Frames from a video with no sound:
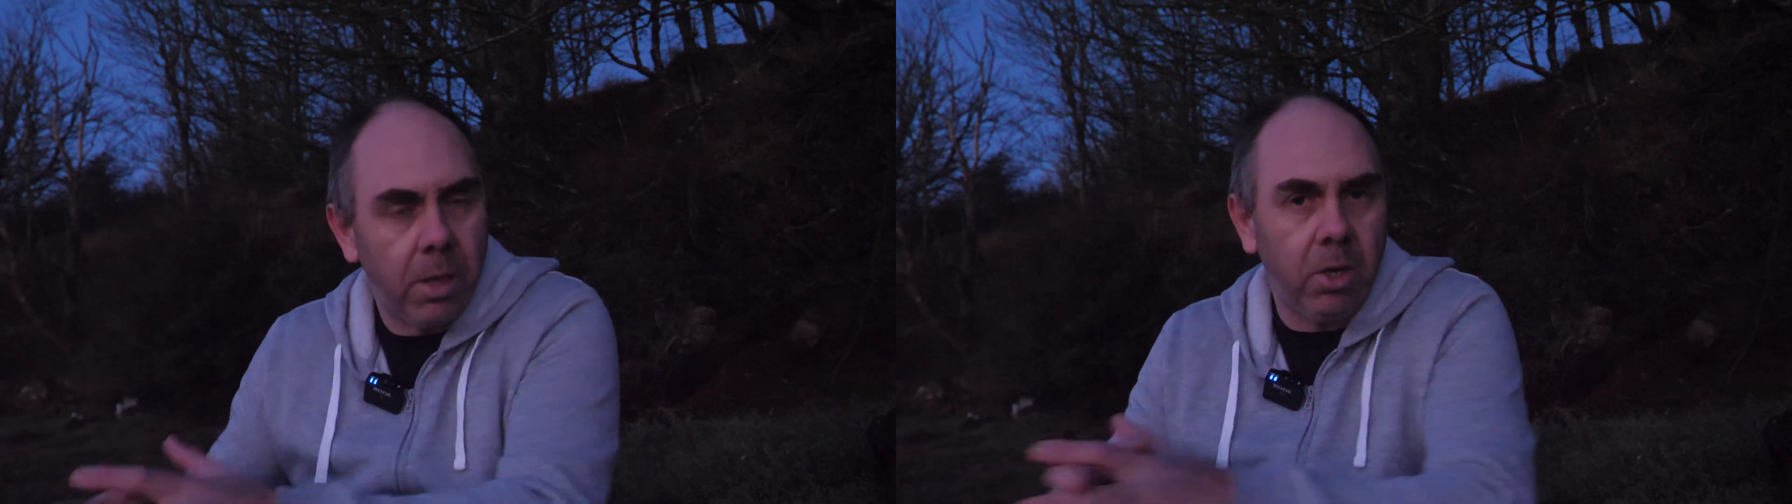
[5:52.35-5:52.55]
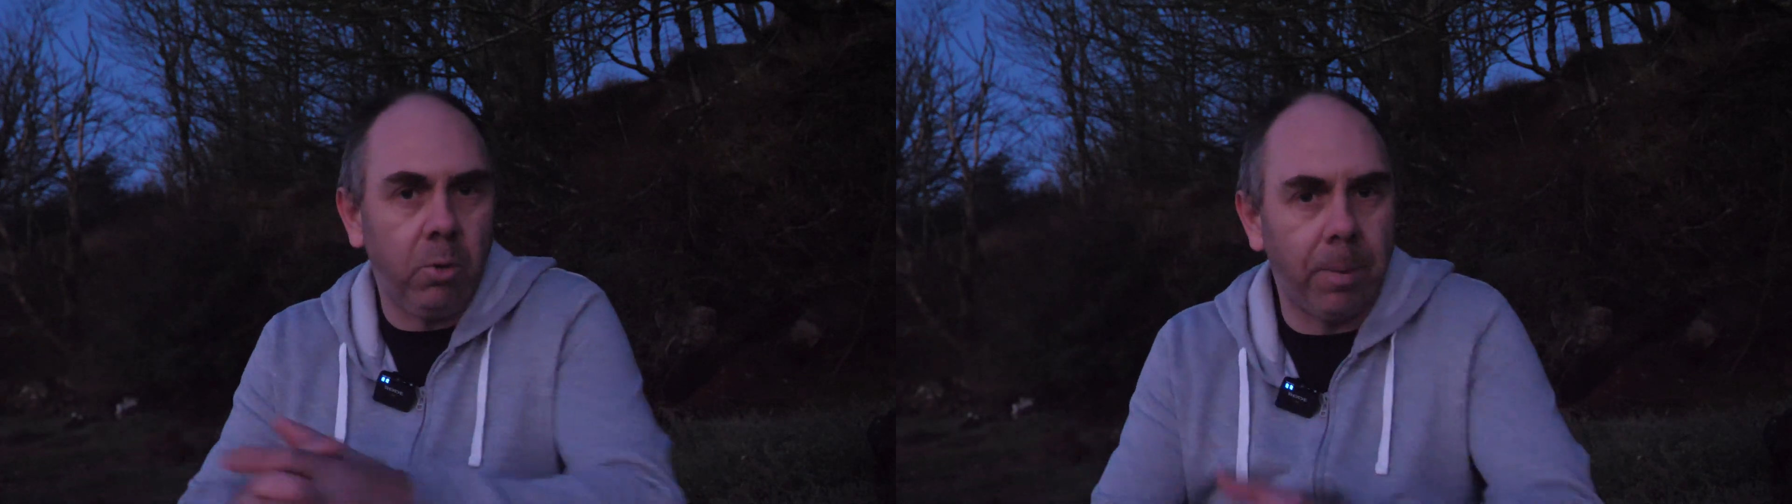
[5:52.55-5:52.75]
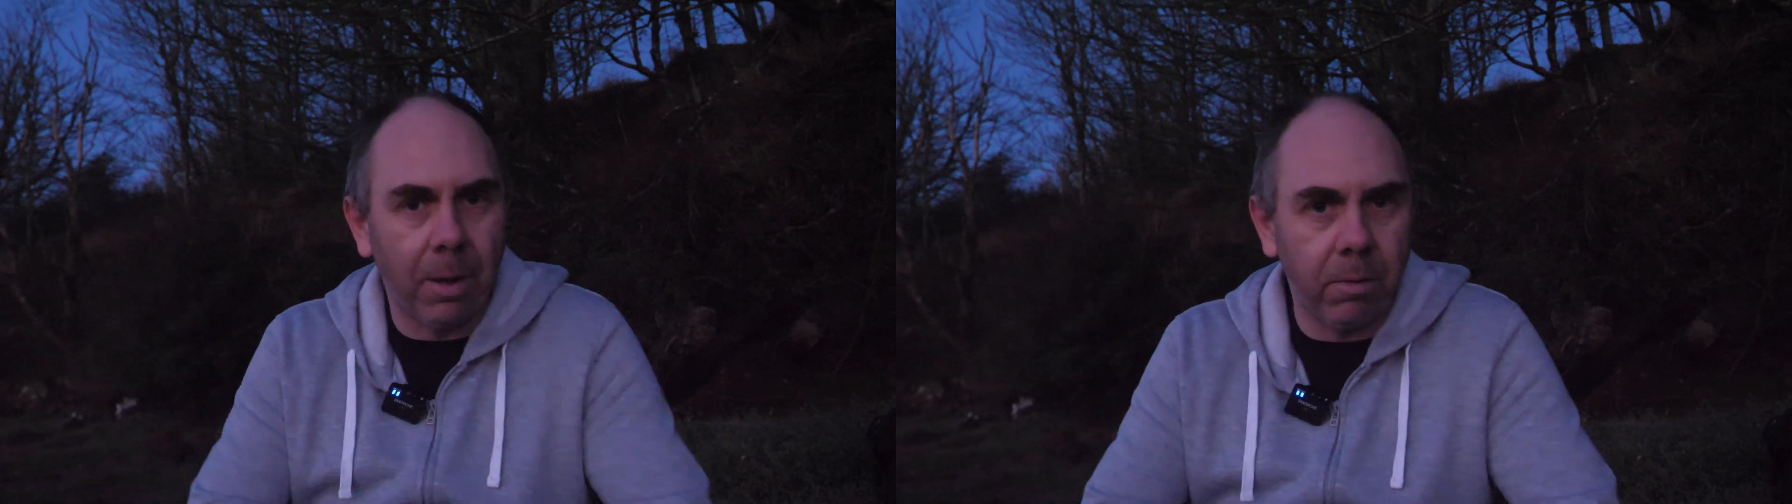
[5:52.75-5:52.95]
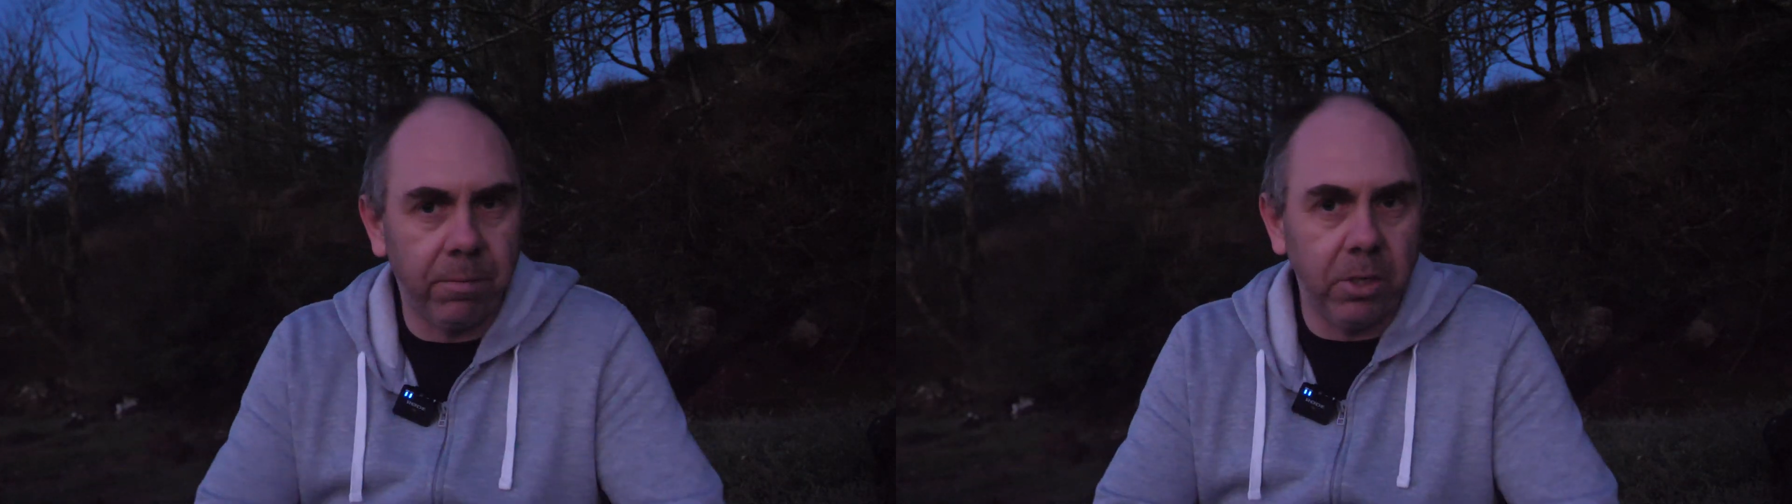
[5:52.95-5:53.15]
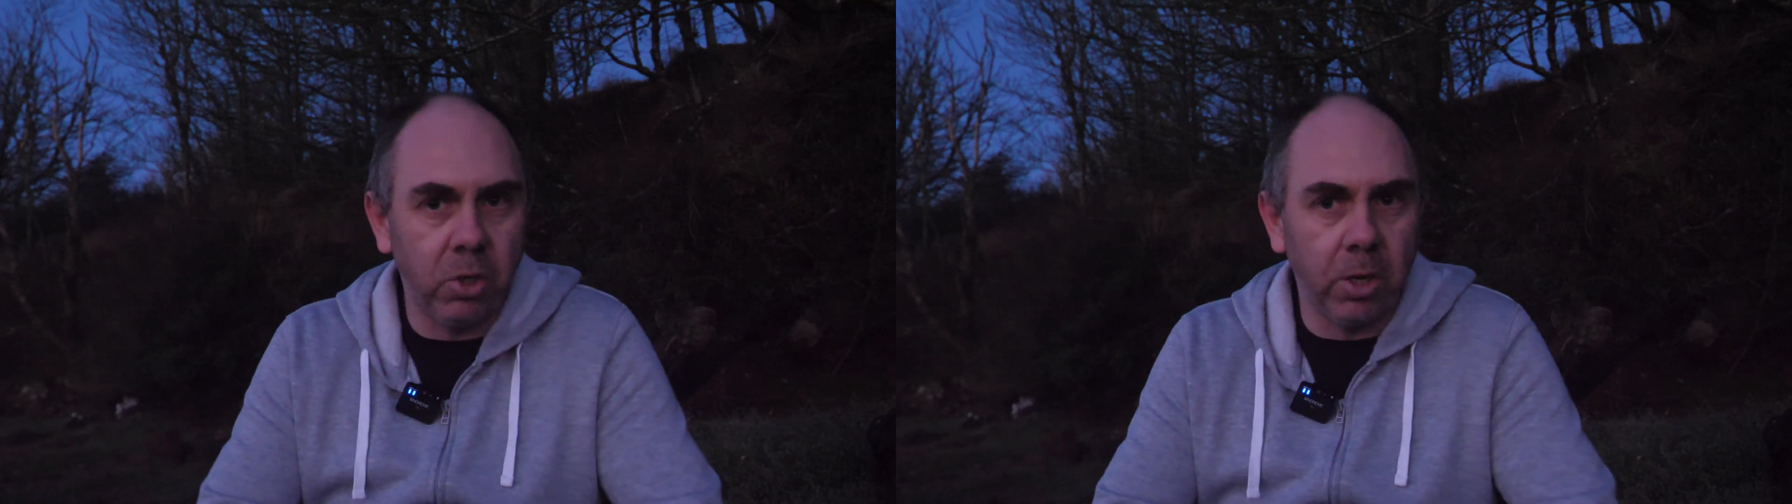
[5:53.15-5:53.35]
the new power
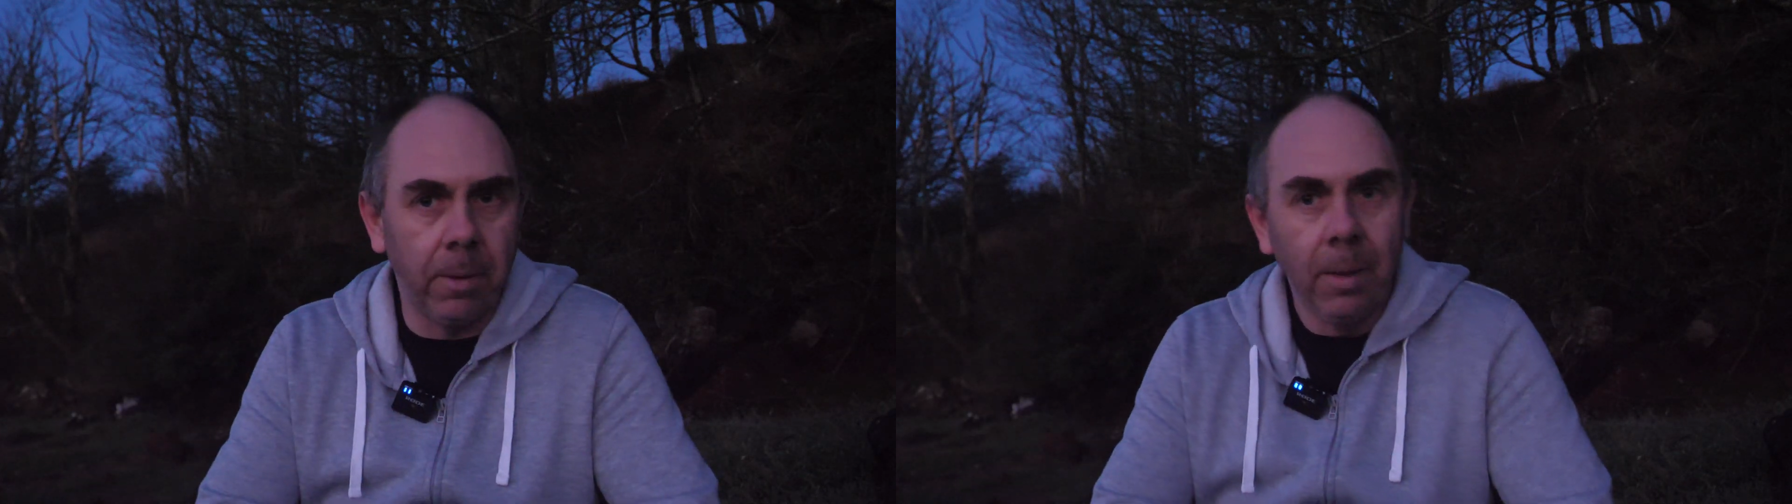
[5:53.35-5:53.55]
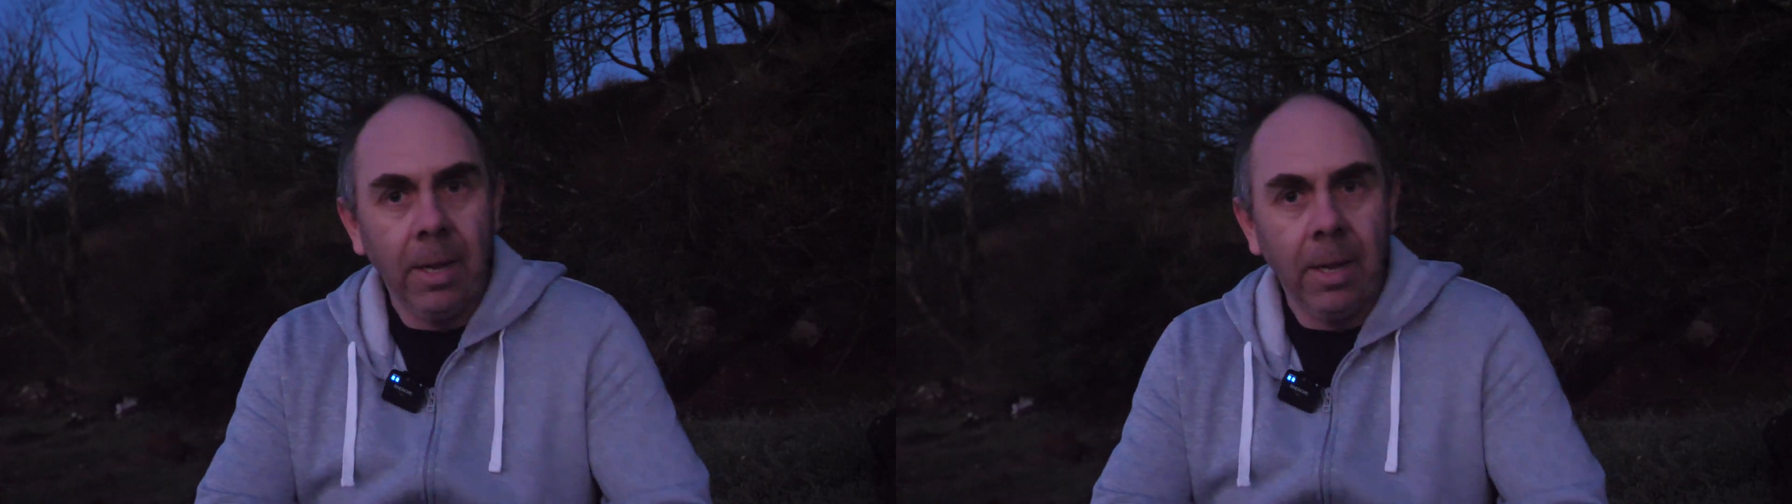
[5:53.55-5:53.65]
feature?